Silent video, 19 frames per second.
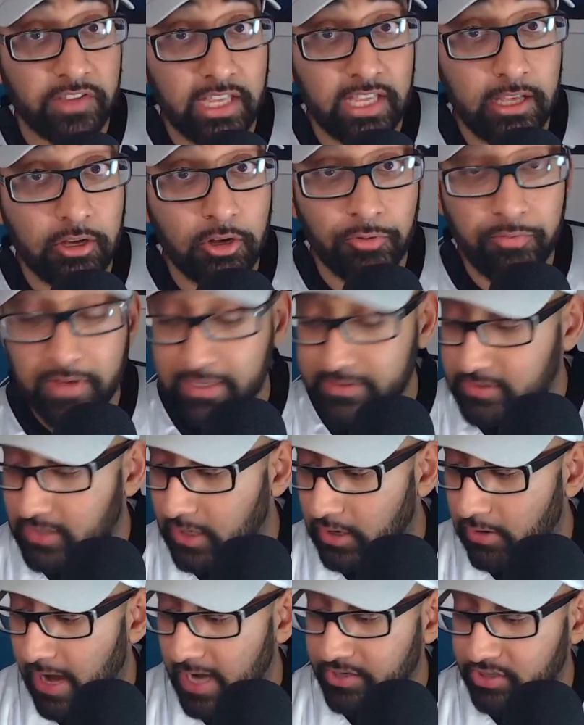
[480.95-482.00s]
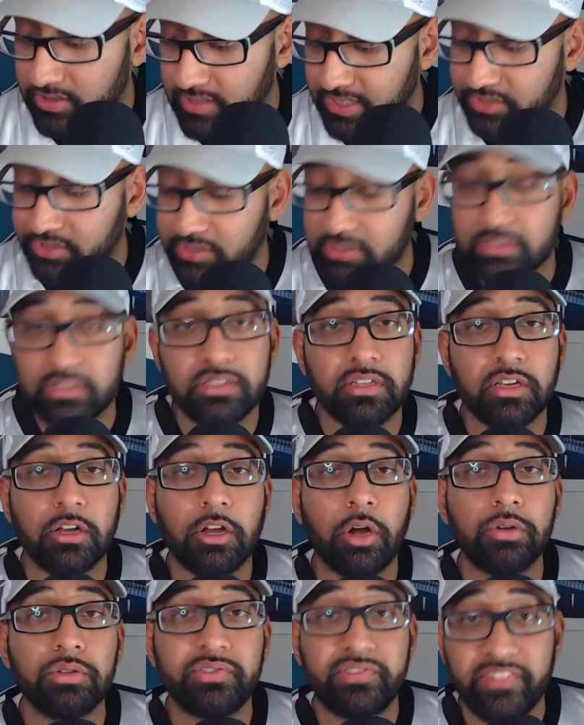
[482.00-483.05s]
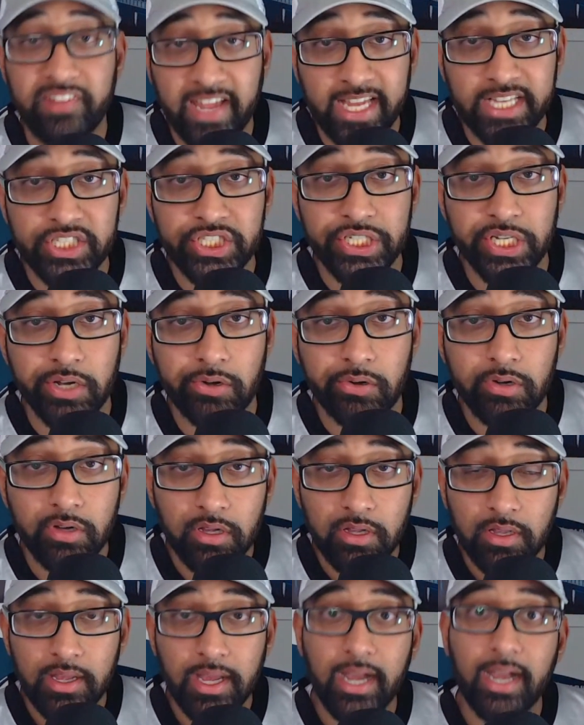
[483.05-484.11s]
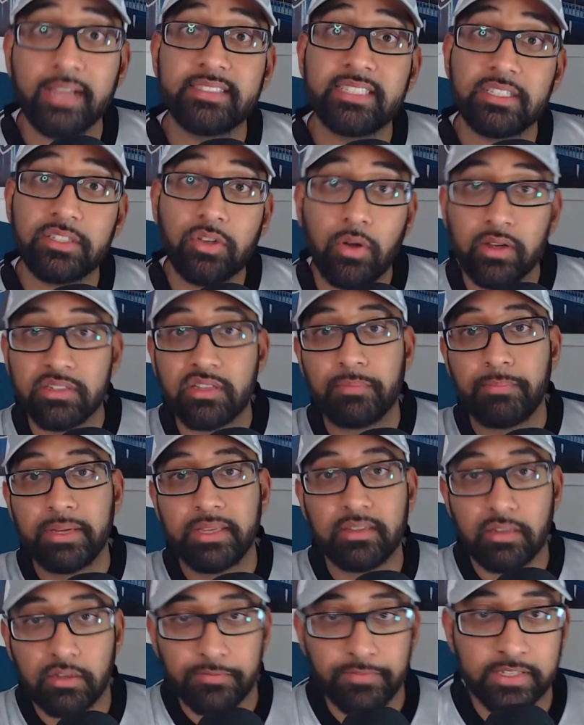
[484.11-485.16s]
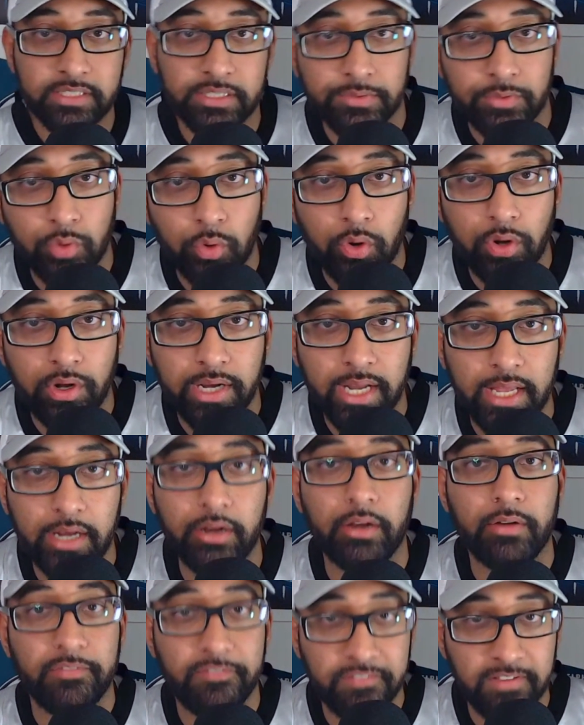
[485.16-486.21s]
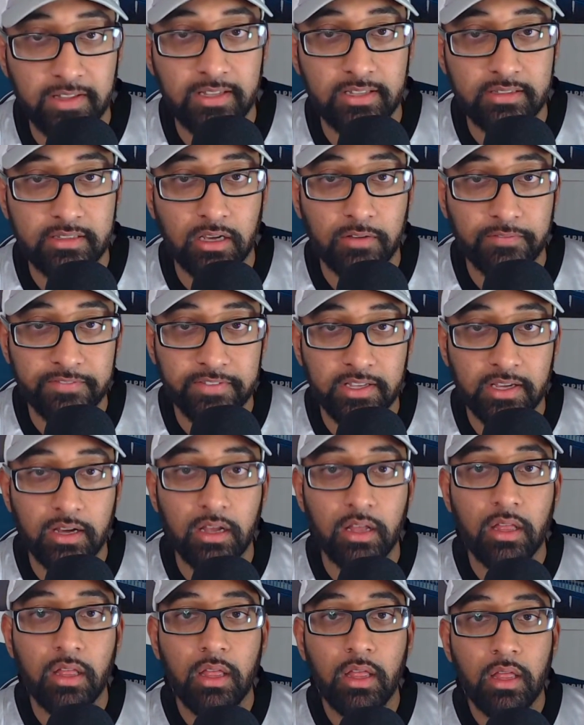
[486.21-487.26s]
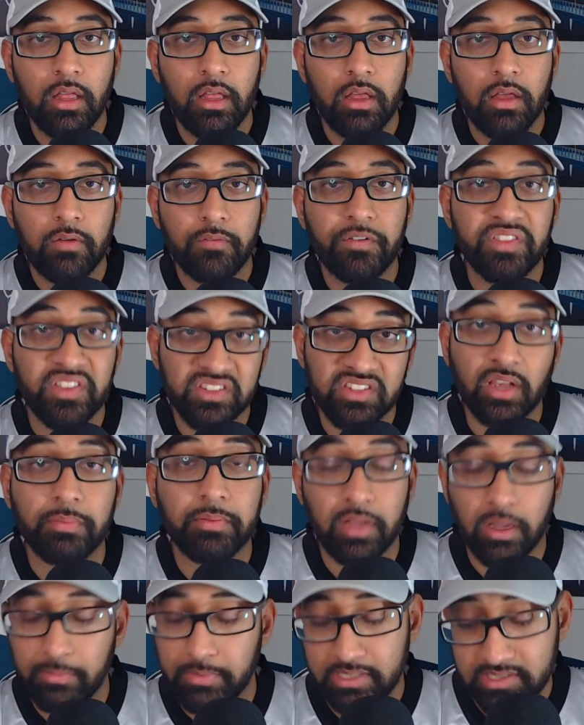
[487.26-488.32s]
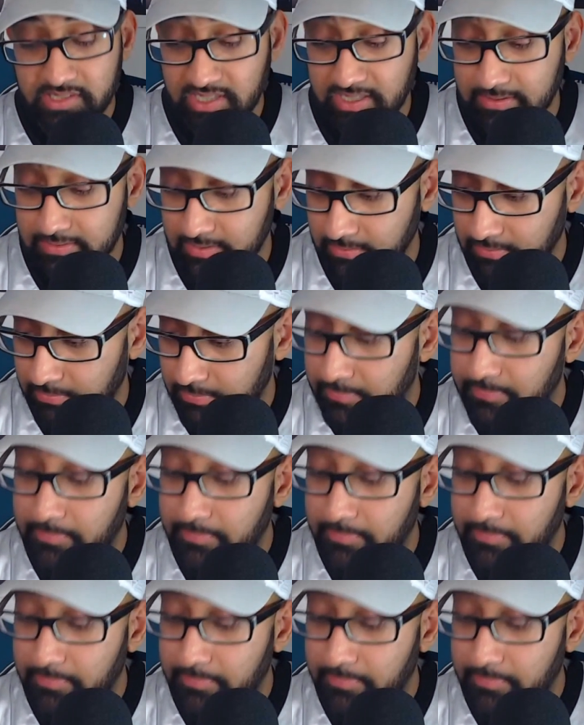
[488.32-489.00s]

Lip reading: Eagle fans. Congratulations to Coach Fangio, as he's going to be the defensive coordinator in Philadelphia for this upcoming season.